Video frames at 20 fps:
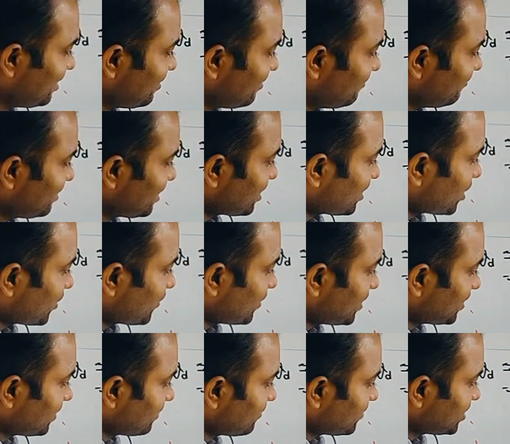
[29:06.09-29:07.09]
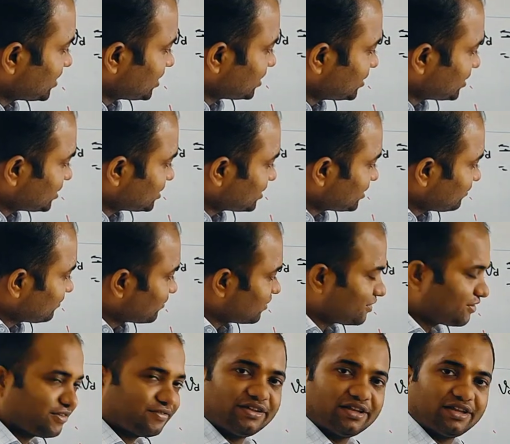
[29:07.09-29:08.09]
we are calculating the Vergence just in
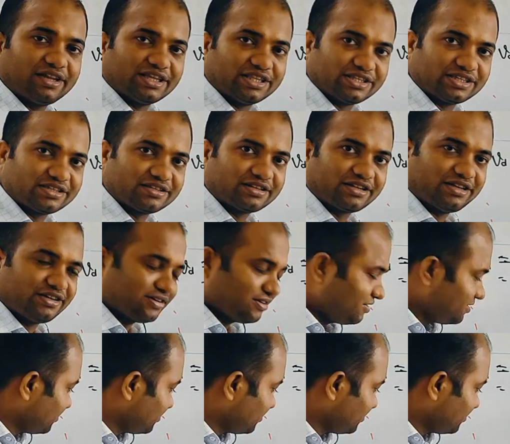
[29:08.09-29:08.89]
front of the lens, right?